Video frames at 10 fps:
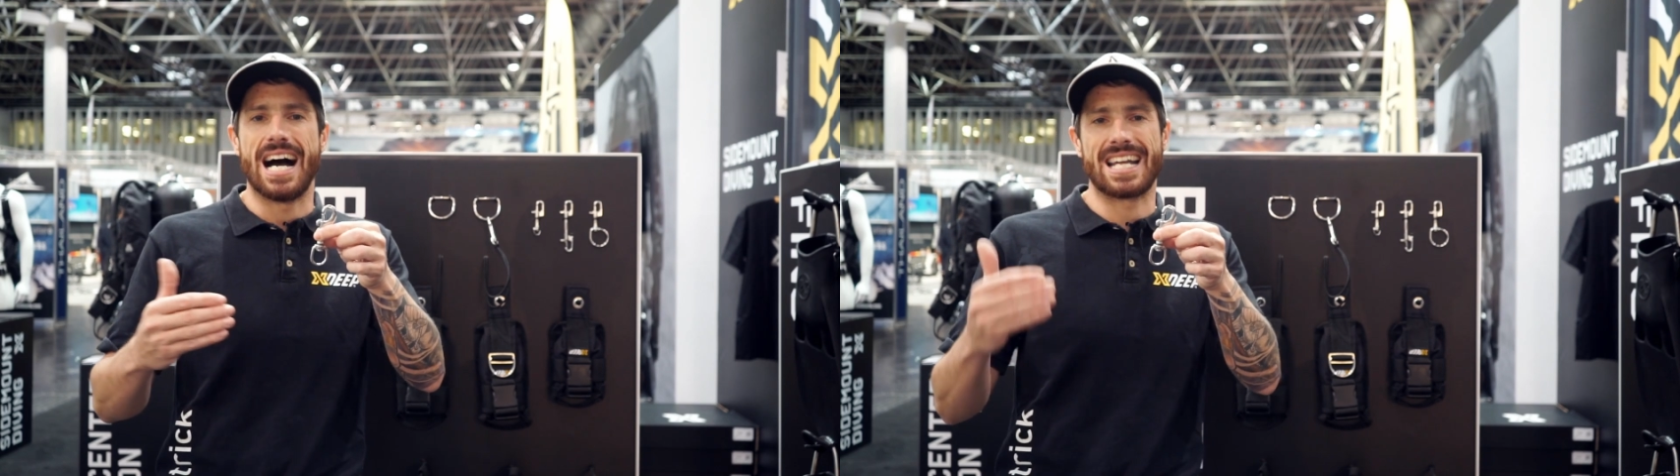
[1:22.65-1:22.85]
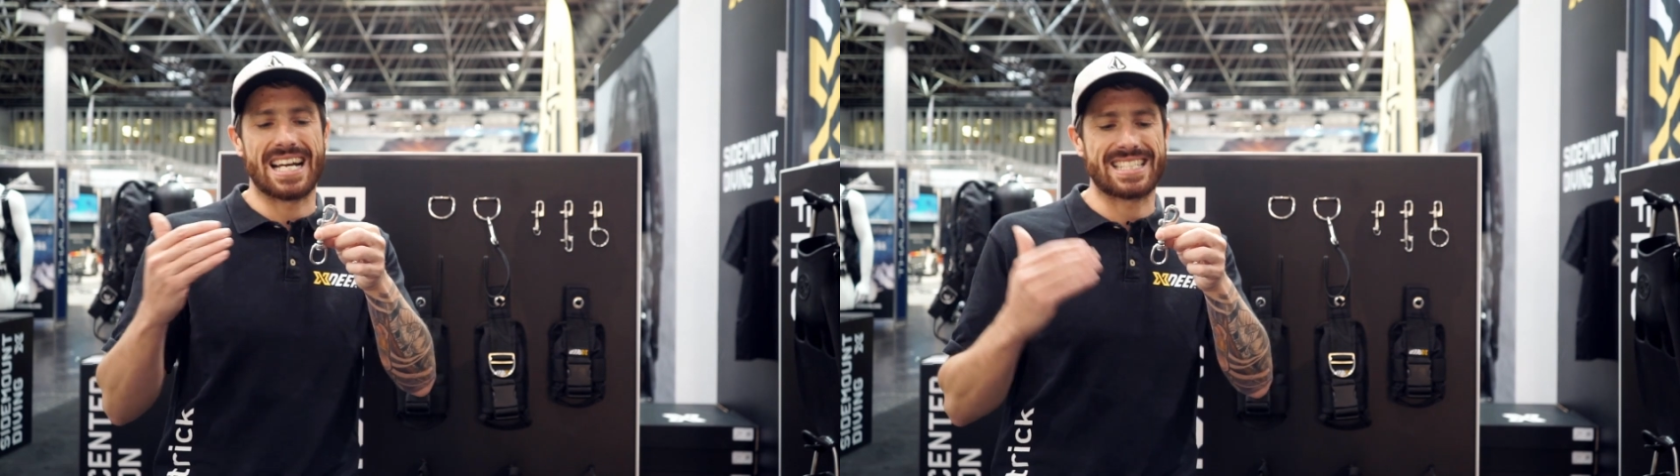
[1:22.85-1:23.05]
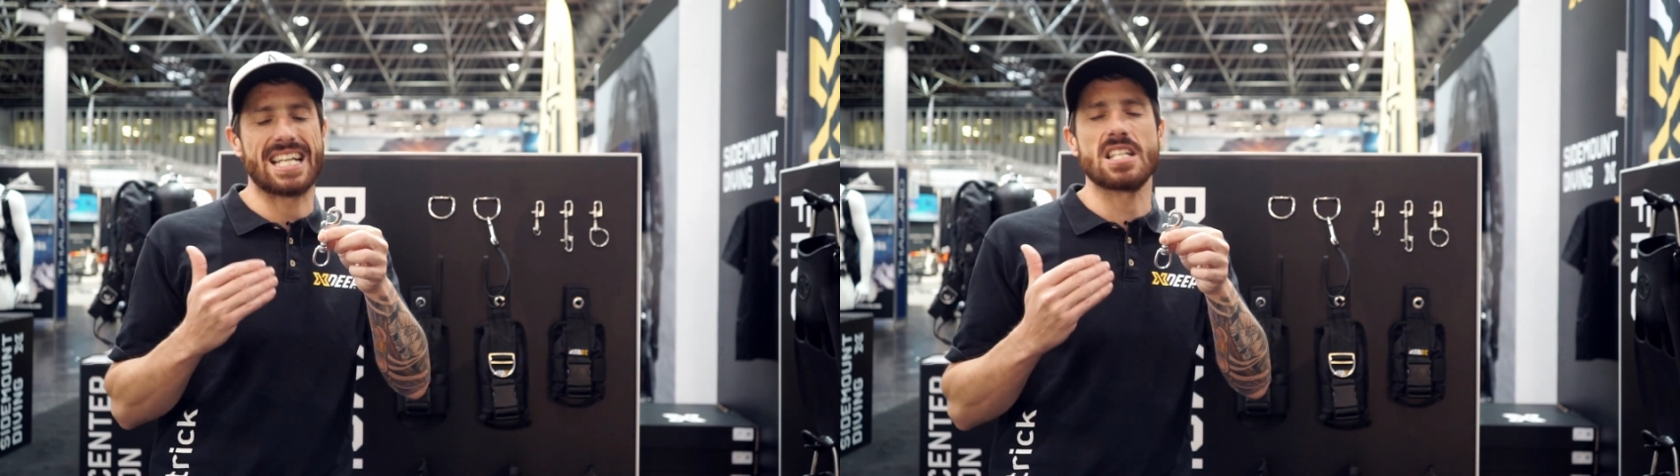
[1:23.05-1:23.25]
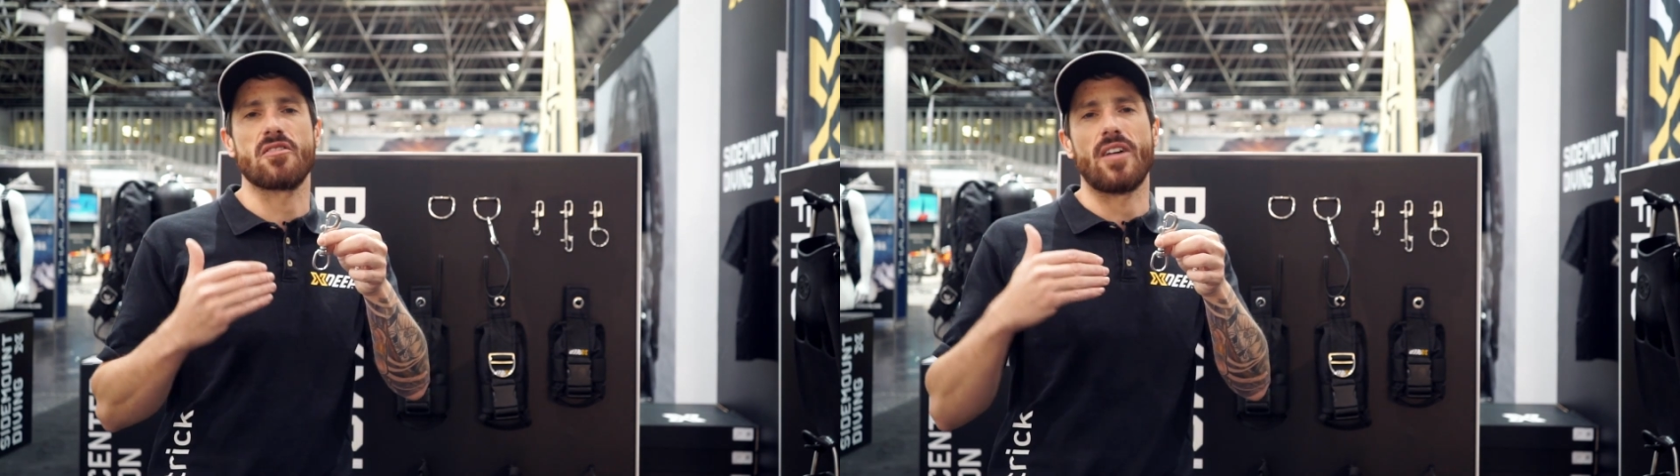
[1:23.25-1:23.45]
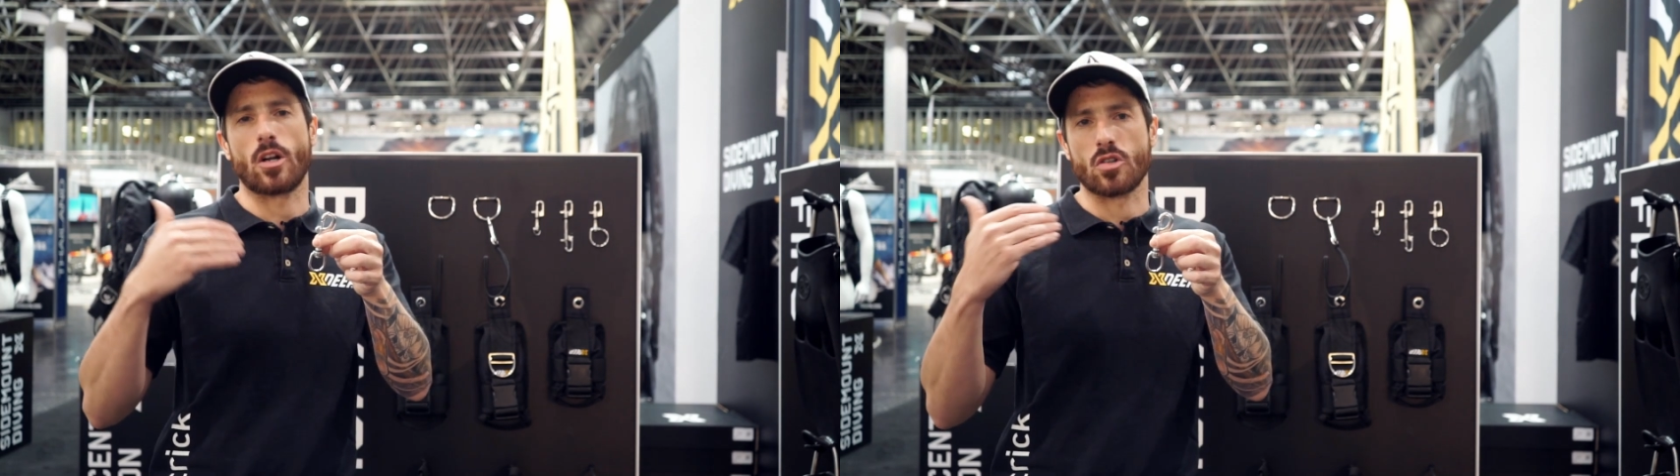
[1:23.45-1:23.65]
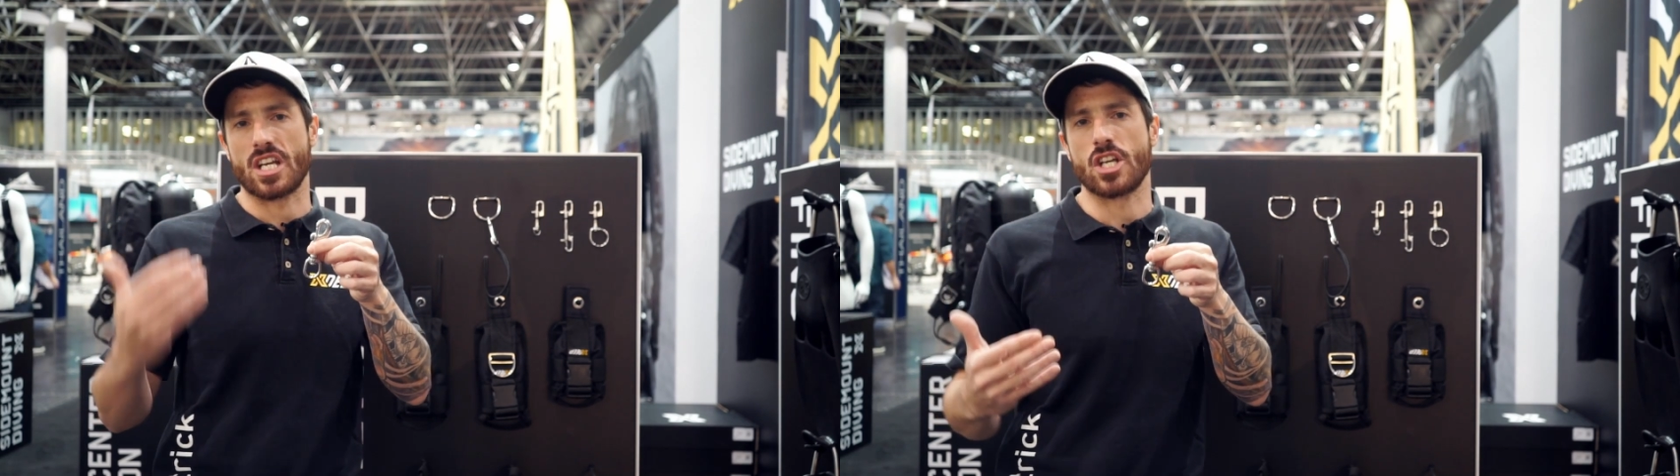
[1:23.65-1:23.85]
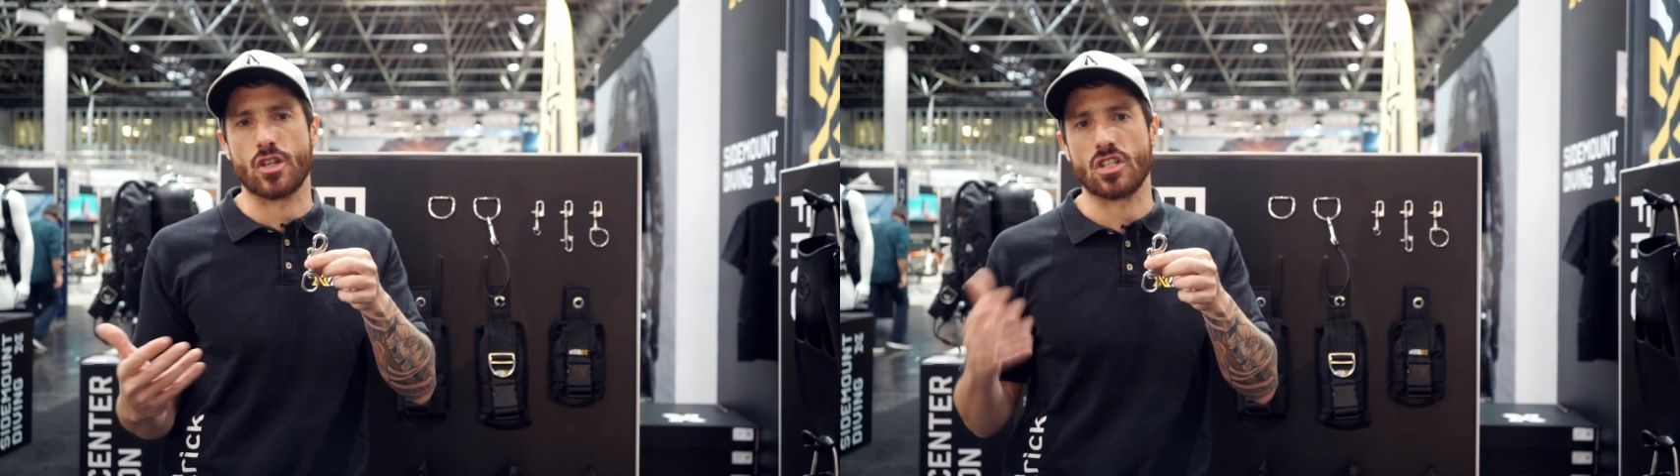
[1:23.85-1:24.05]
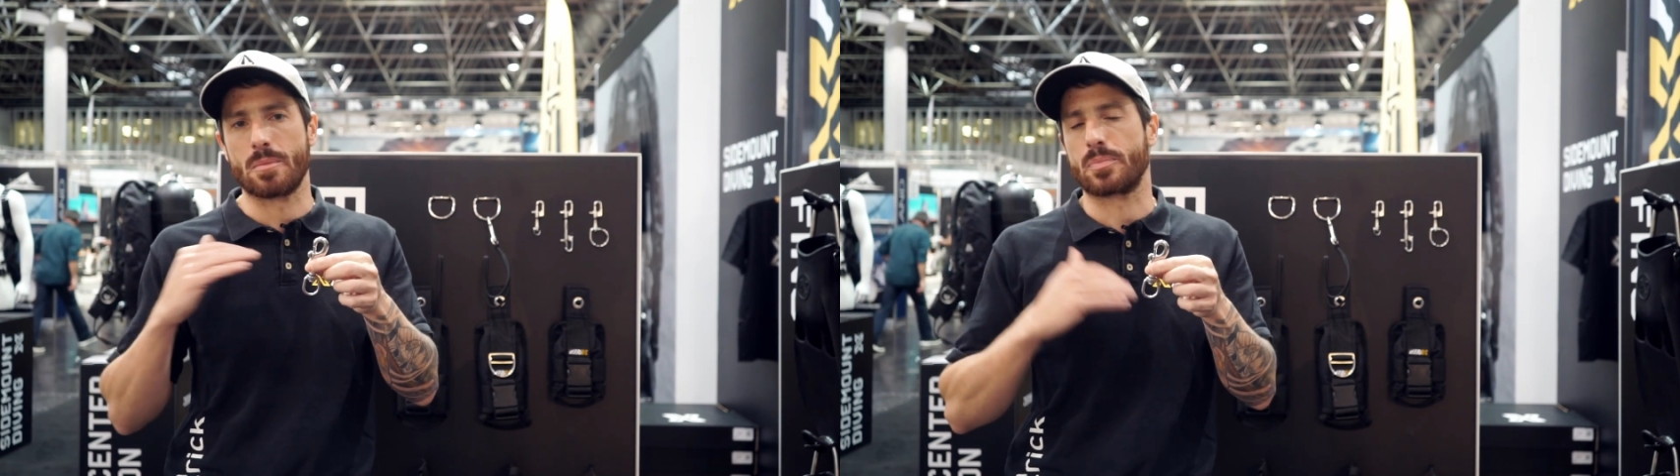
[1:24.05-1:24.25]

and identify those issues and